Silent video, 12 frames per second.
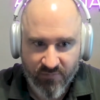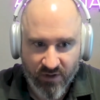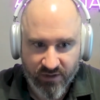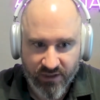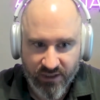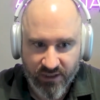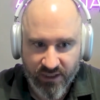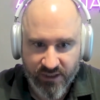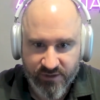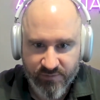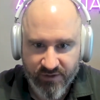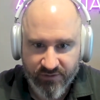marketing
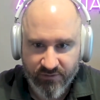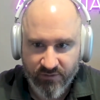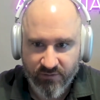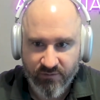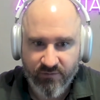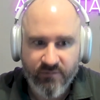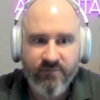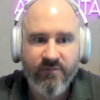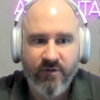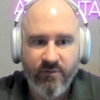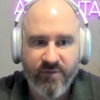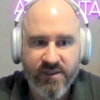engagement through
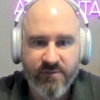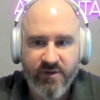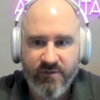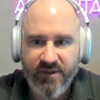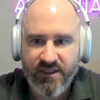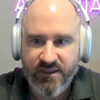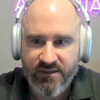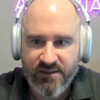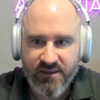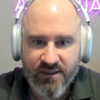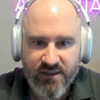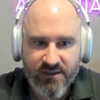Visible
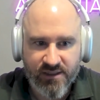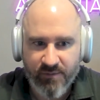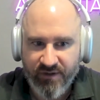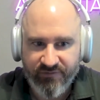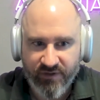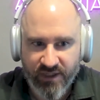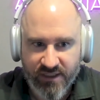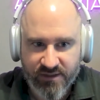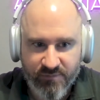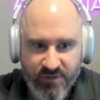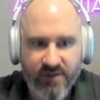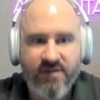because somebody forgot
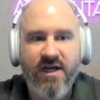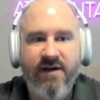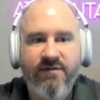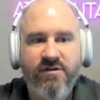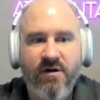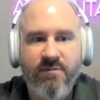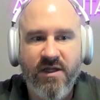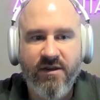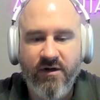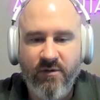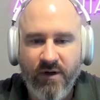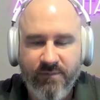to put the JavaScript on
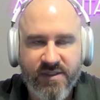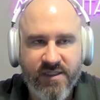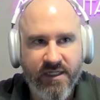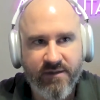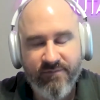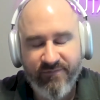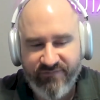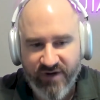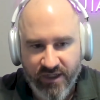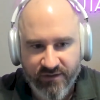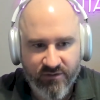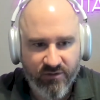the new website.
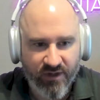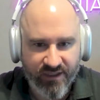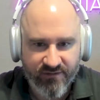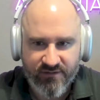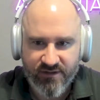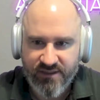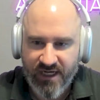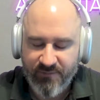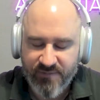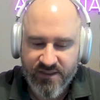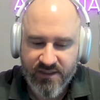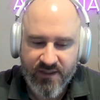Fun, great, good
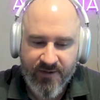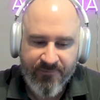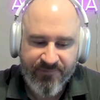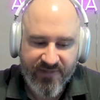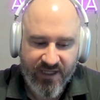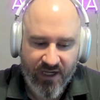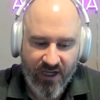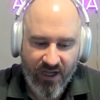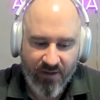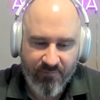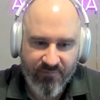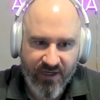times.
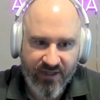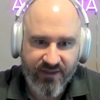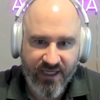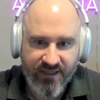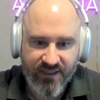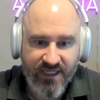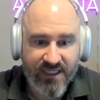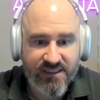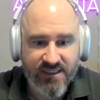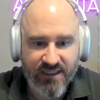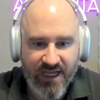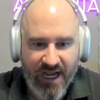And the
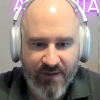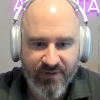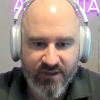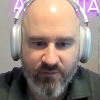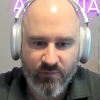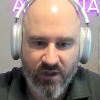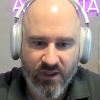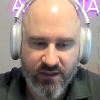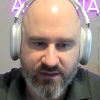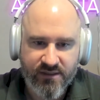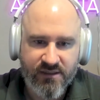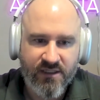next thing that happened
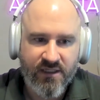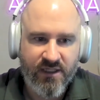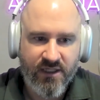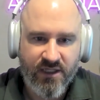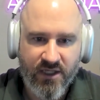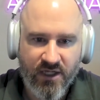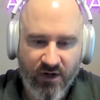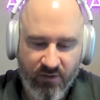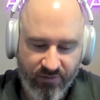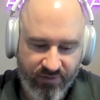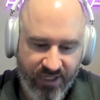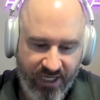was,
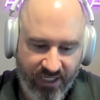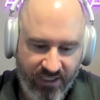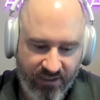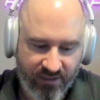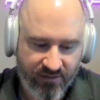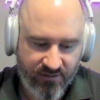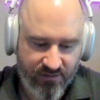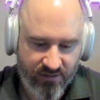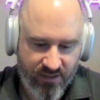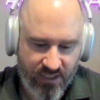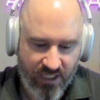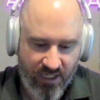their
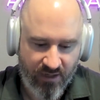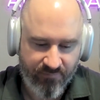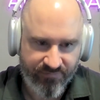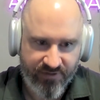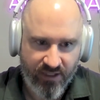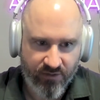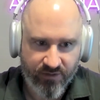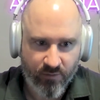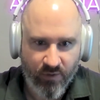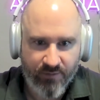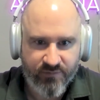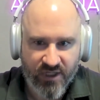
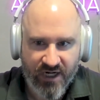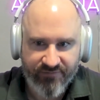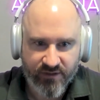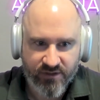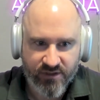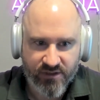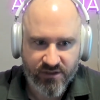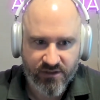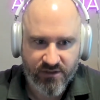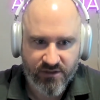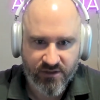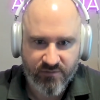web traffic
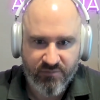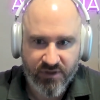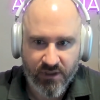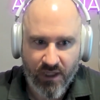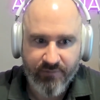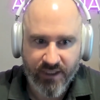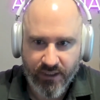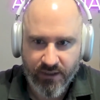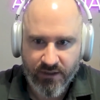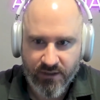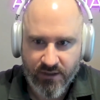just plummeted